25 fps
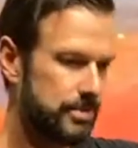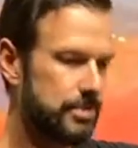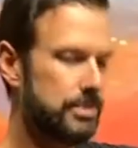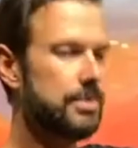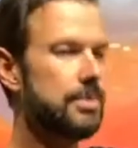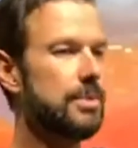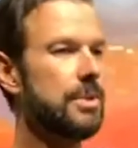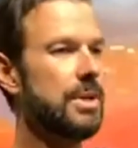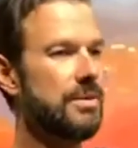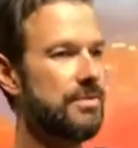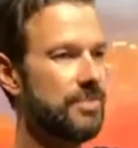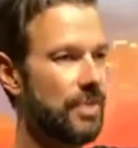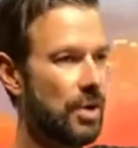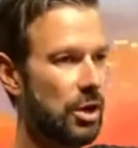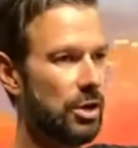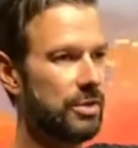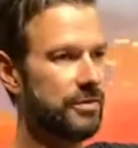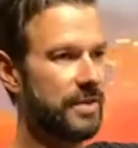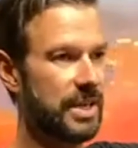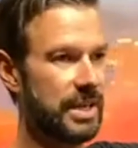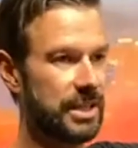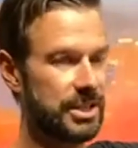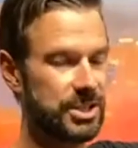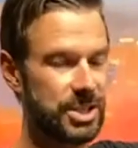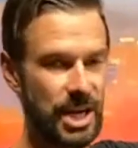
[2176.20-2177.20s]

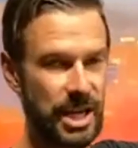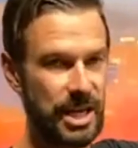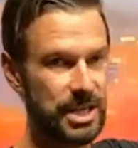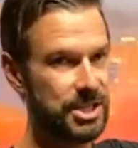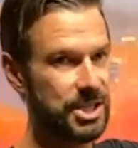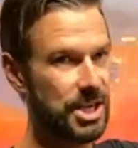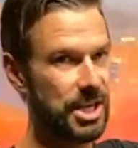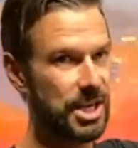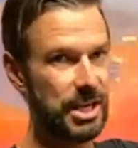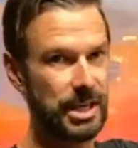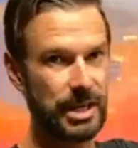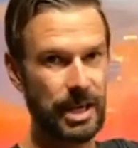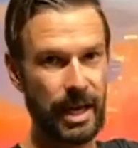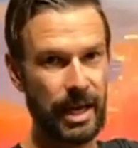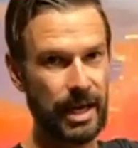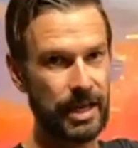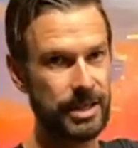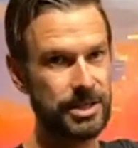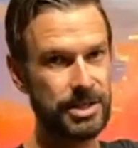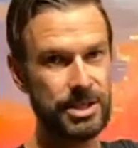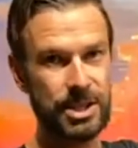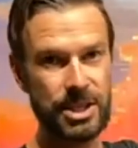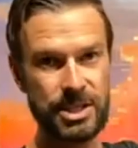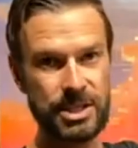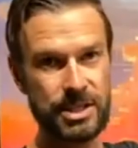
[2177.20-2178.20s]
evolving, changing, and
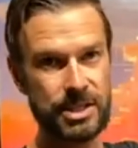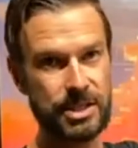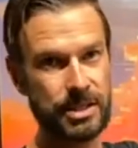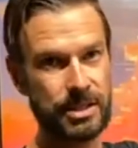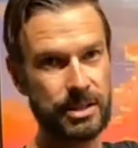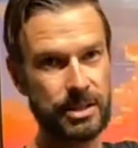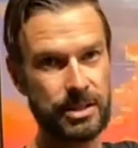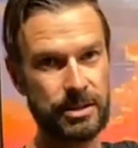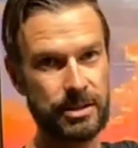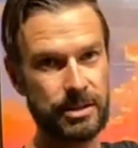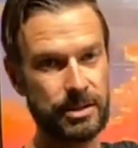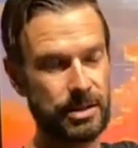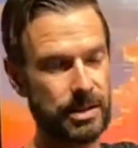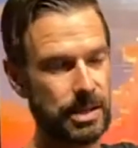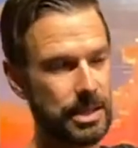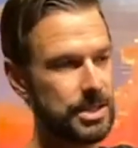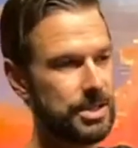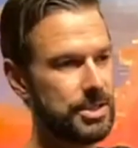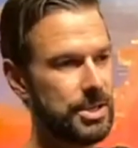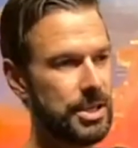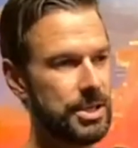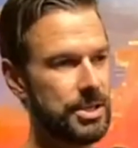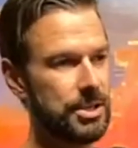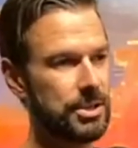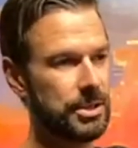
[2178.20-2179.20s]
just
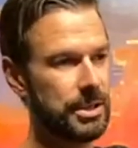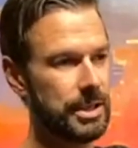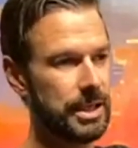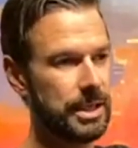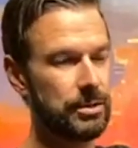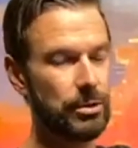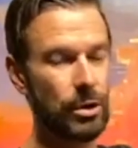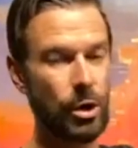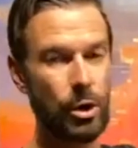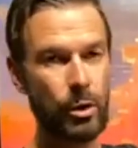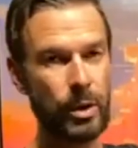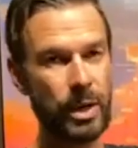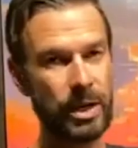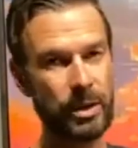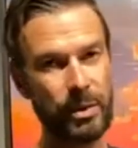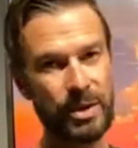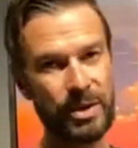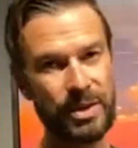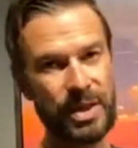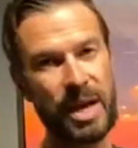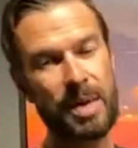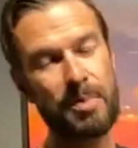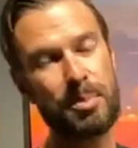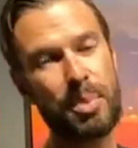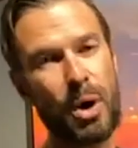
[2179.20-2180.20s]
continually growing with
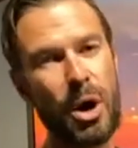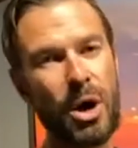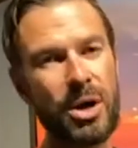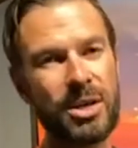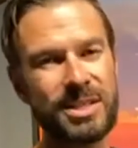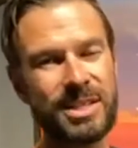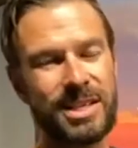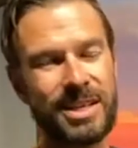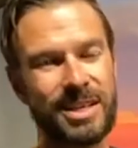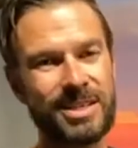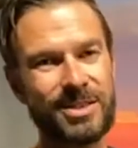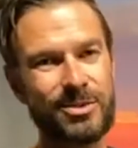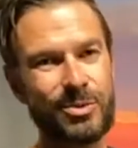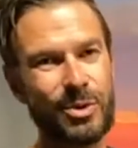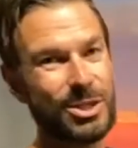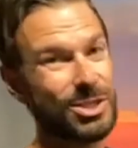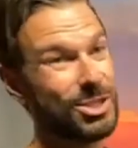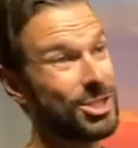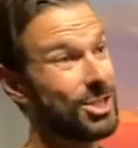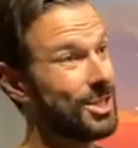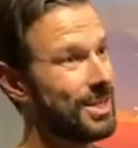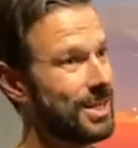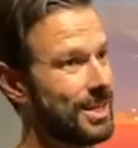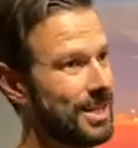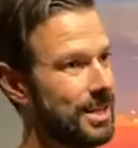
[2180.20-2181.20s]
that process, which
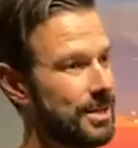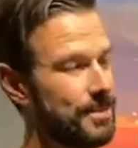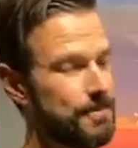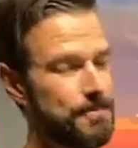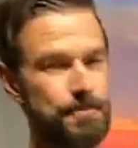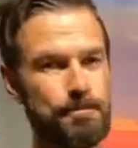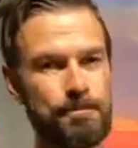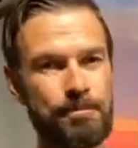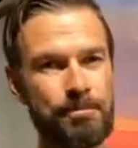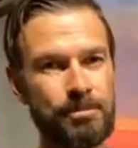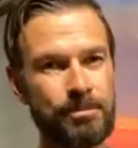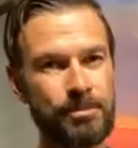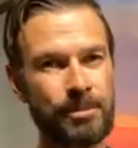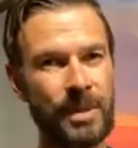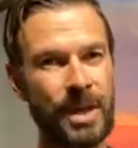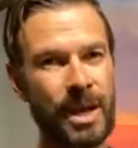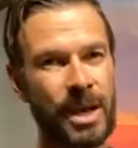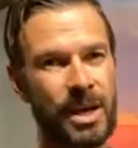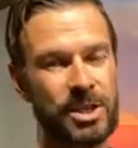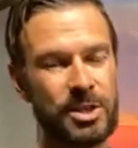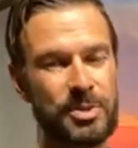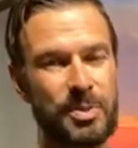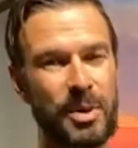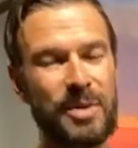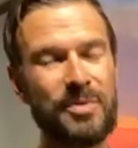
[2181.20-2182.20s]

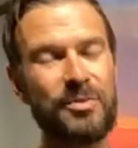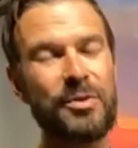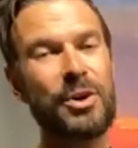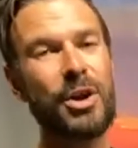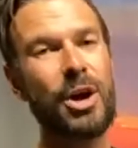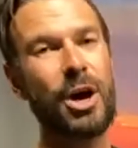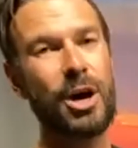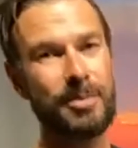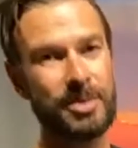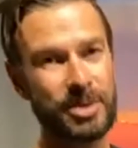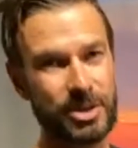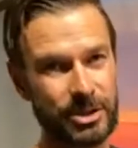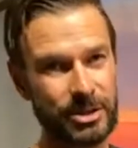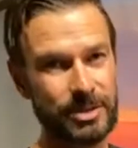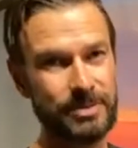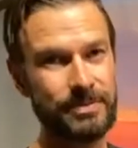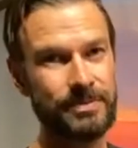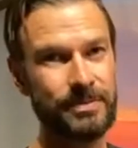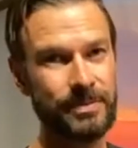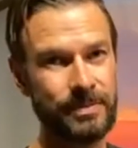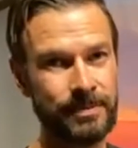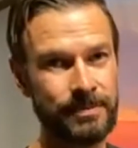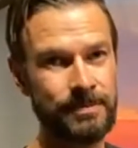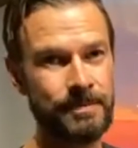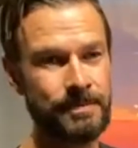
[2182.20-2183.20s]
has been phenomenal.
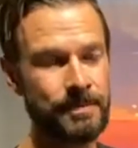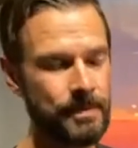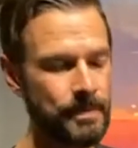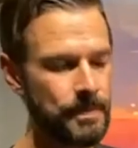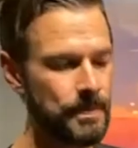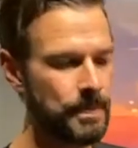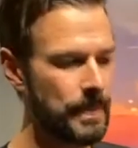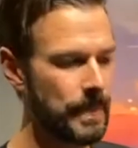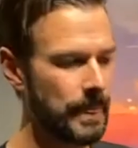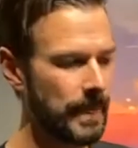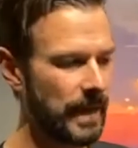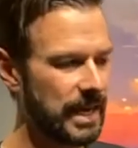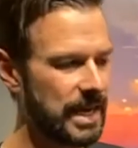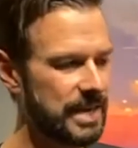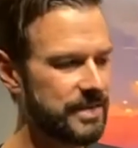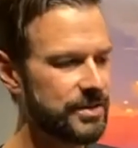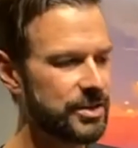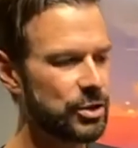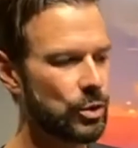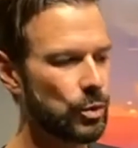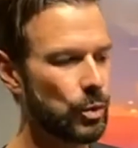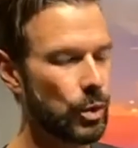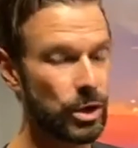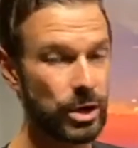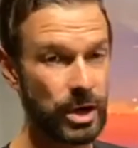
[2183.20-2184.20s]
Even the
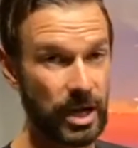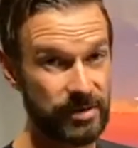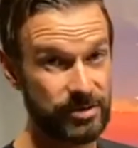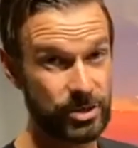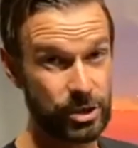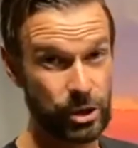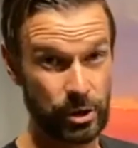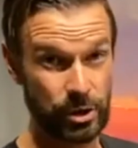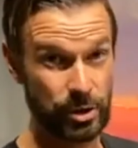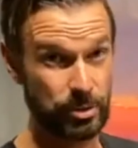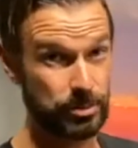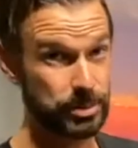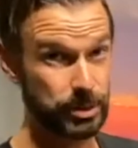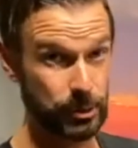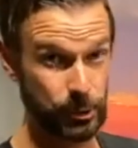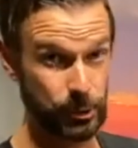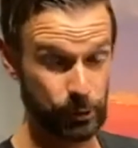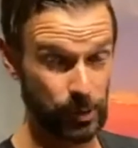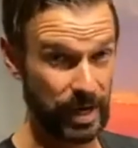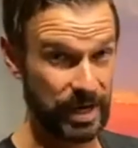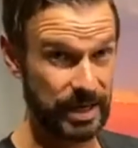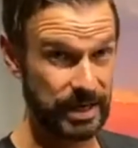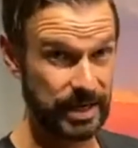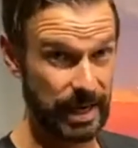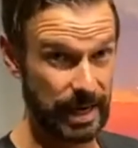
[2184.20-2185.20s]
work I've shown in
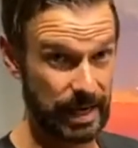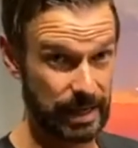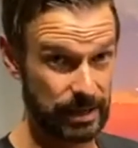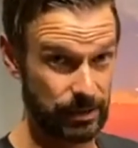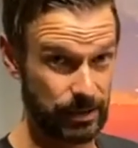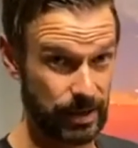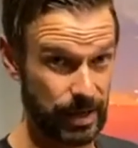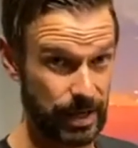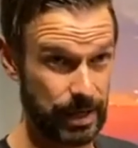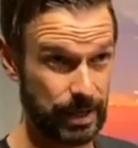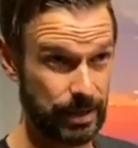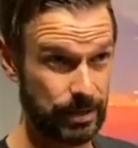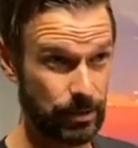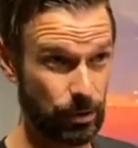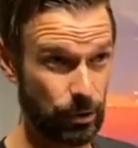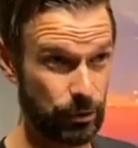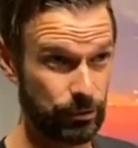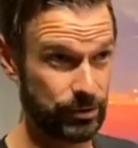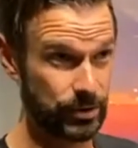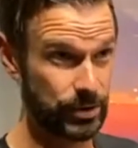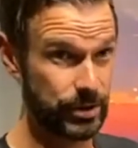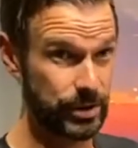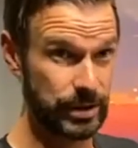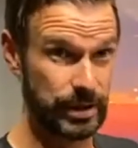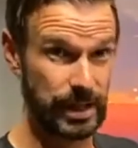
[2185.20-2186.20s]
BlueRainGallery
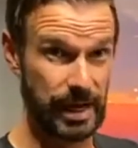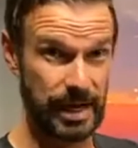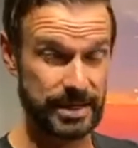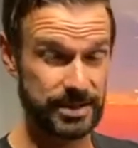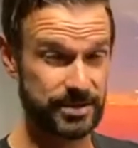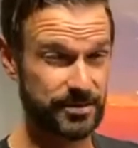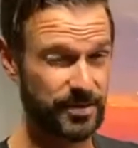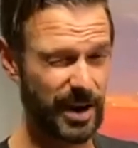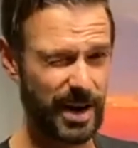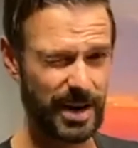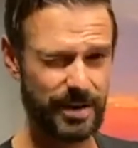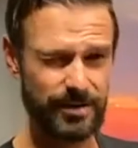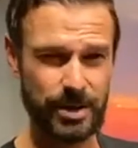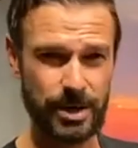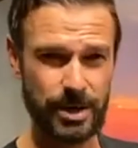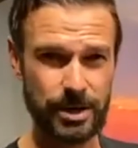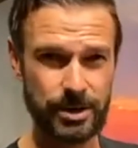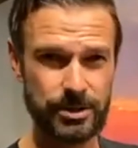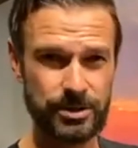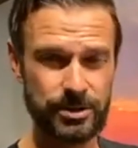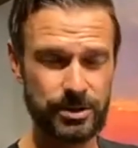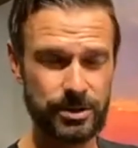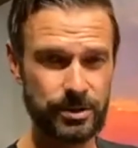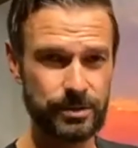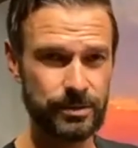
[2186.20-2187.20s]
over the last 4
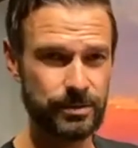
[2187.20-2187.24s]
years,